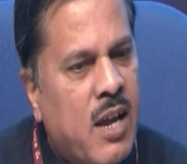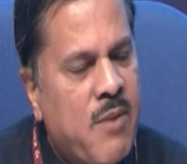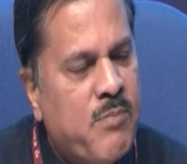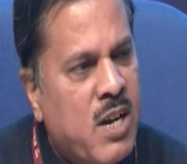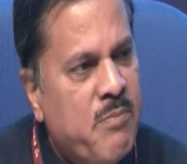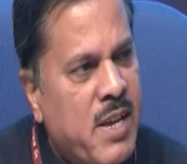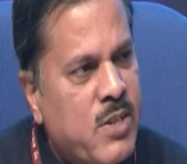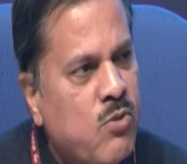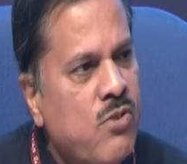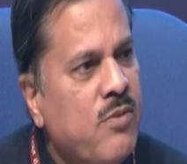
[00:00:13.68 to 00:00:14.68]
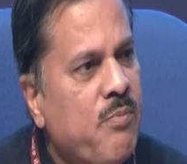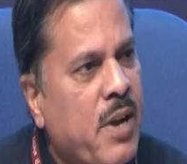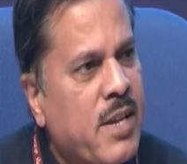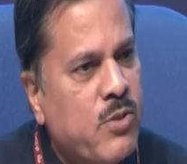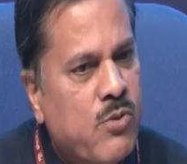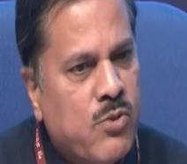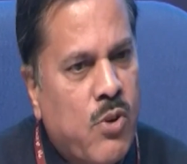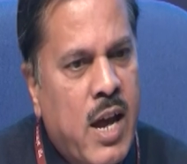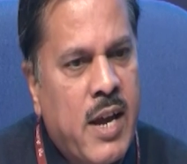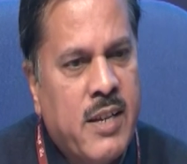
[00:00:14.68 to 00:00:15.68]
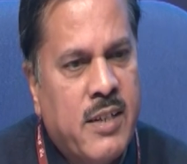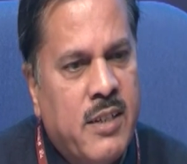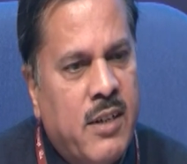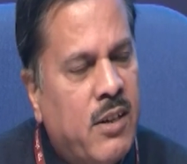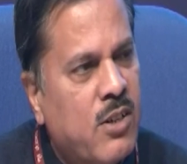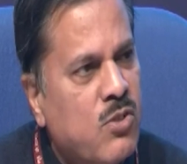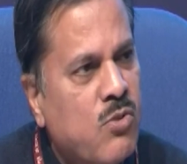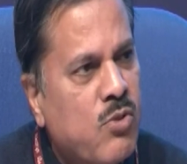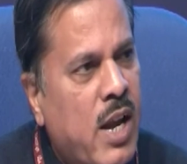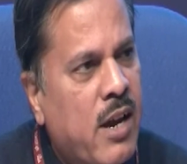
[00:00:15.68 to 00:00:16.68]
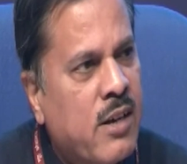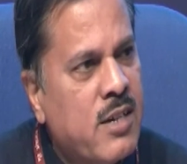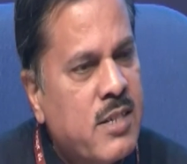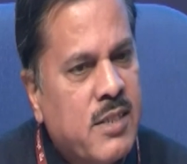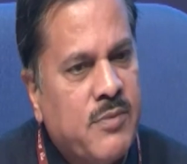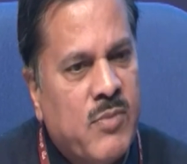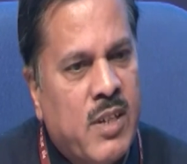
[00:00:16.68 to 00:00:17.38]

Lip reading: April, May, June, July, or June, July, August.